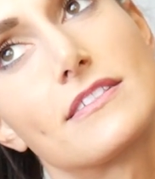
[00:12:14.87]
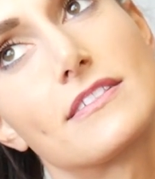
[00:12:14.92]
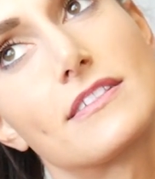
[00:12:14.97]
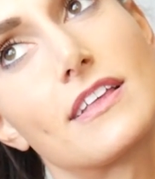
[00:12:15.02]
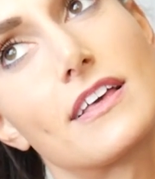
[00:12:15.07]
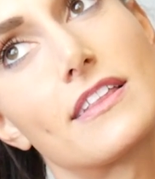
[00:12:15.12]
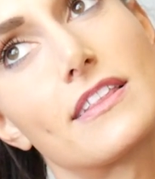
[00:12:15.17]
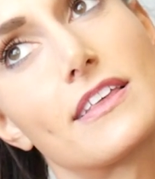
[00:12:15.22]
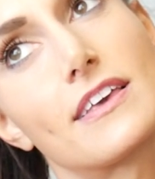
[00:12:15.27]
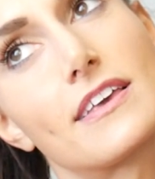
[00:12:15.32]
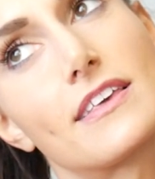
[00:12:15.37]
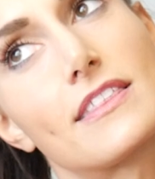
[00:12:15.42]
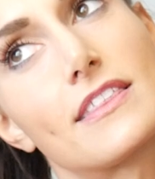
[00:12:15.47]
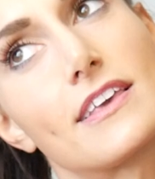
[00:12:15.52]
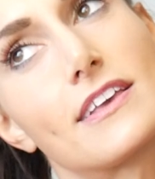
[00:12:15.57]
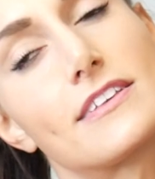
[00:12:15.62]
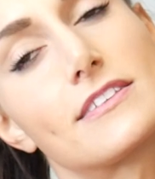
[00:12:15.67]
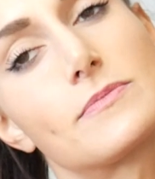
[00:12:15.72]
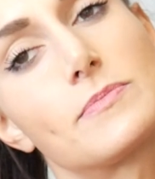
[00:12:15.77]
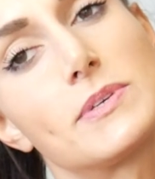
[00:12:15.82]
that like
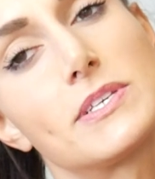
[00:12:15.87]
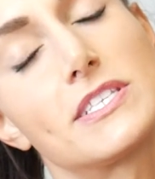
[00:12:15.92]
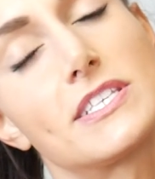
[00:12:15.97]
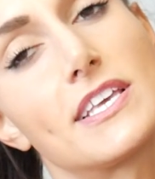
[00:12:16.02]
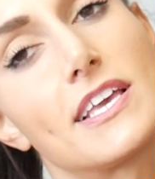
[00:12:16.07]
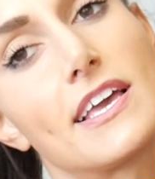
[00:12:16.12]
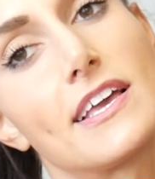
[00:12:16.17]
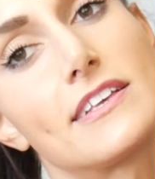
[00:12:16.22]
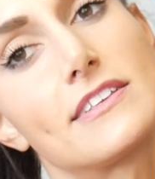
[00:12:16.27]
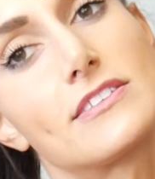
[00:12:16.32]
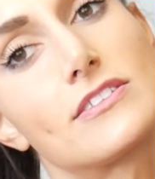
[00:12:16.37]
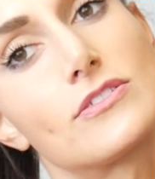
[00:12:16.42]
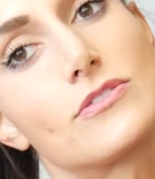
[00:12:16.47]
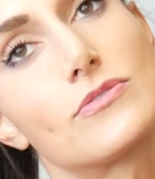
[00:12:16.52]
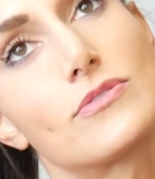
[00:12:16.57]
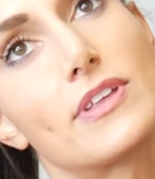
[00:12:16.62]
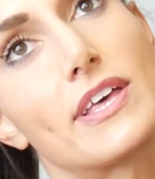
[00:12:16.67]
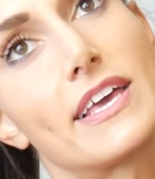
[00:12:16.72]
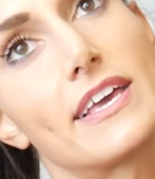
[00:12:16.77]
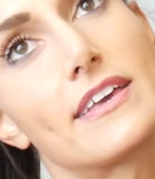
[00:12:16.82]
thinks BCAAs
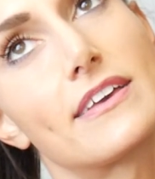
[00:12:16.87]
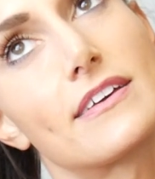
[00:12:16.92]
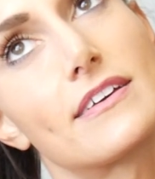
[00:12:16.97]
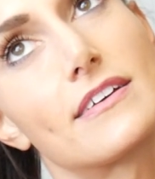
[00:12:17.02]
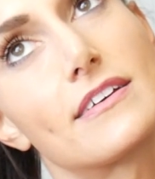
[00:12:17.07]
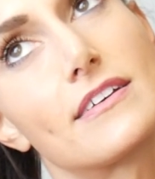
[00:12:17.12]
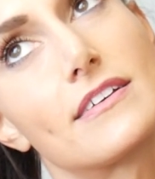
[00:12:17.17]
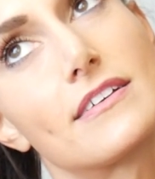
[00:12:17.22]
do like